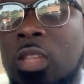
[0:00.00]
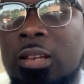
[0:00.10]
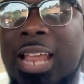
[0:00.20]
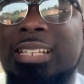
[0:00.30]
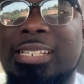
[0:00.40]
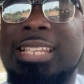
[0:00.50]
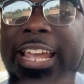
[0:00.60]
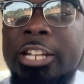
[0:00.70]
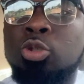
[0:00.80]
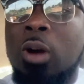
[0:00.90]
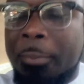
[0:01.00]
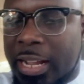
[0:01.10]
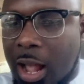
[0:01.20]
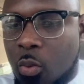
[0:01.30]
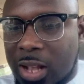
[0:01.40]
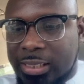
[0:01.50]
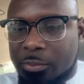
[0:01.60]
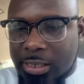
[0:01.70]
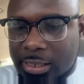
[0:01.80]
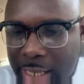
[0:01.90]
That is the issue I make come want some
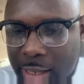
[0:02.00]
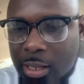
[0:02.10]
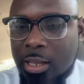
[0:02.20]
to say.